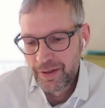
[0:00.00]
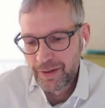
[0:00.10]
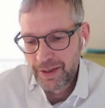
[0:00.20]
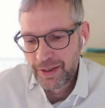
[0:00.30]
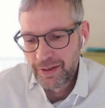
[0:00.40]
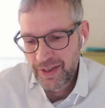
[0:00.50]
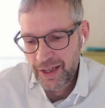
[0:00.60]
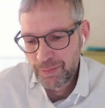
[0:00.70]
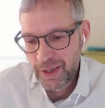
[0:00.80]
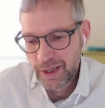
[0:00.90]
in the
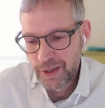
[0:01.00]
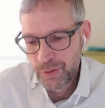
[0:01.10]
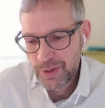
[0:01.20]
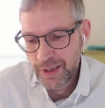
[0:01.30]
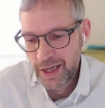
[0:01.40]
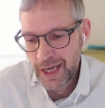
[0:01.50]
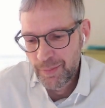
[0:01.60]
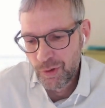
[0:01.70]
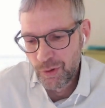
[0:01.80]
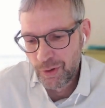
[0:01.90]
second medical use claim
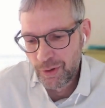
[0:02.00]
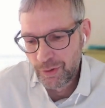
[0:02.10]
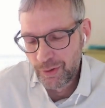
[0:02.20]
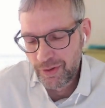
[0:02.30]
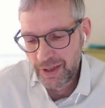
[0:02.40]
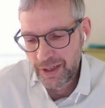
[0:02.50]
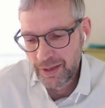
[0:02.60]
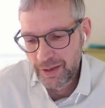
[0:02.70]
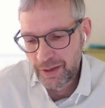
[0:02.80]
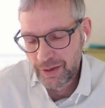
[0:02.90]
or the
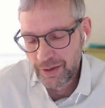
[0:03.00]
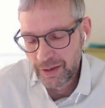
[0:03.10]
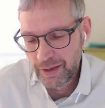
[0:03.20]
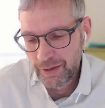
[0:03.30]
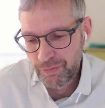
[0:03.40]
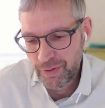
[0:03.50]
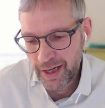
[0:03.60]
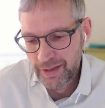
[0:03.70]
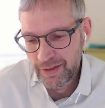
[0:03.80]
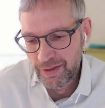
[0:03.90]

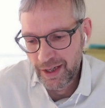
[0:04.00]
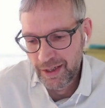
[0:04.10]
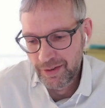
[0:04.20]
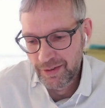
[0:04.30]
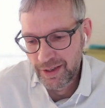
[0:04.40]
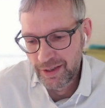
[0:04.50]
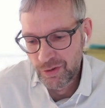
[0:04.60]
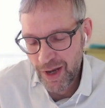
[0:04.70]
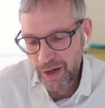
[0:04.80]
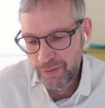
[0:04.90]
effect that is
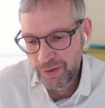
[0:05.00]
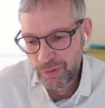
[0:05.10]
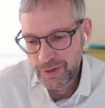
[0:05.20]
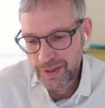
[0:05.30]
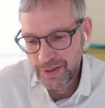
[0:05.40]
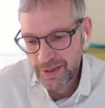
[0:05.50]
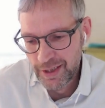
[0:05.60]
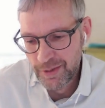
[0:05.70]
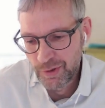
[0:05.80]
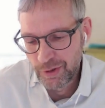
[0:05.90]
relevant for the
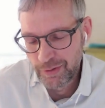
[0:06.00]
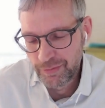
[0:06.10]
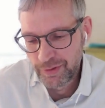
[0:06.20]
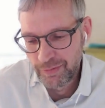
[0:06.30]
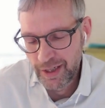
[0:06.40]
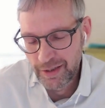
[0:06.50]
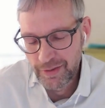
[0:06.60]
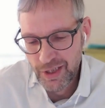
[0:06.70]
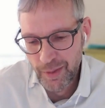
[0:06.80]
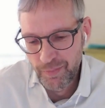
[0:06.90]
assessment of inventive
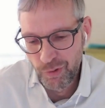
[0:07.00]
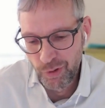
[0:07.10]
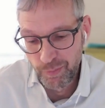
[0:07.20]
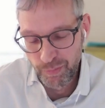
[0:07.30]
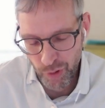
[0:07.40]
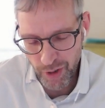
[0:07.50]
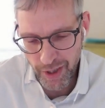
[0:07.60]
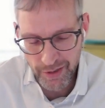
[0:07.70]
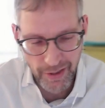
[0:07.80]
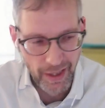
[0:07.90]
step for the
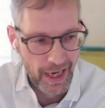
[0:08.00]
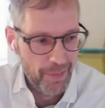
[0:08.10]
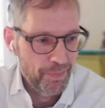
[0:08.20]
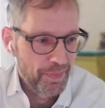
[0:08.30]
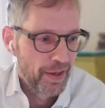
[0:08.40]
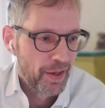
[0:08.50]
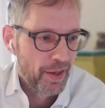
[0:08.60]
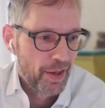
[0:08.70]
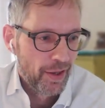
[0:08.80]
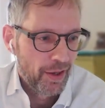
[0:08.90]
product claim
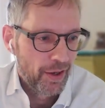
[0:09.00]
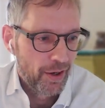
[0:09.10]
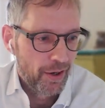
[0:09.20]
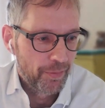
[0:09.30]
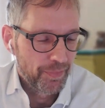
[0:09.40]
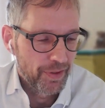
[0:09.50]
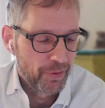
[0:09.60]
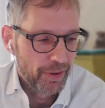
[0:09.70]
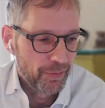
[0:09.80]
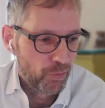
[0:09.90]

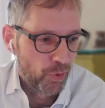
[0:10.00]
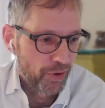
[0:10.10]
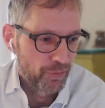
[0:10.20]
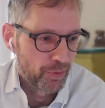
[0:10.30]
was